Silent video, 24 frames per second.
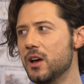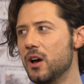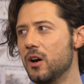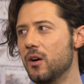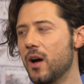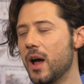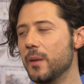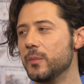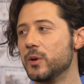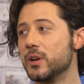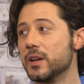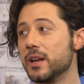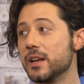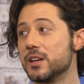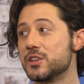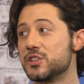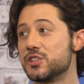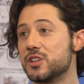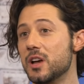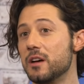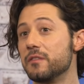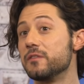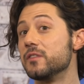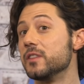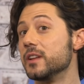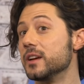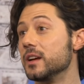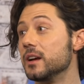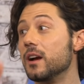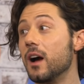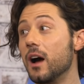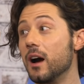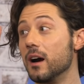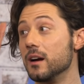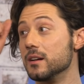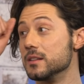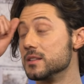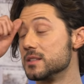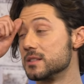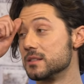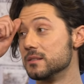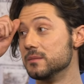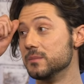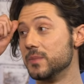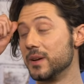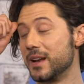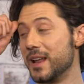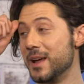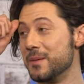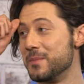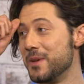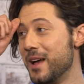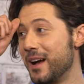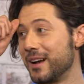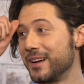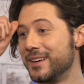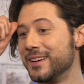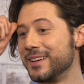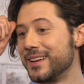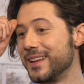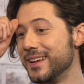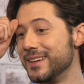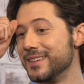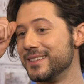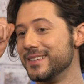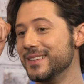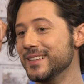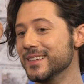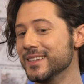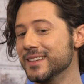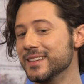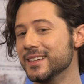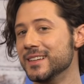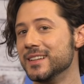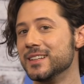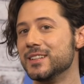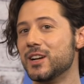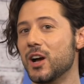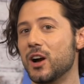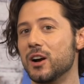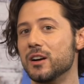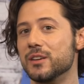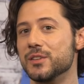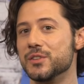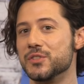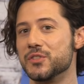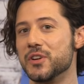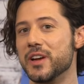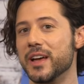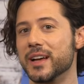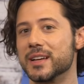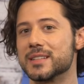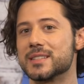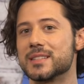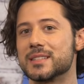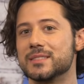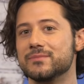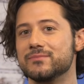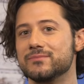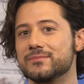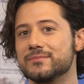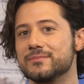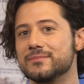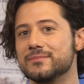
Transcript: no, not I'm good, good, at shuffling cards, but I'm not good at card tricks.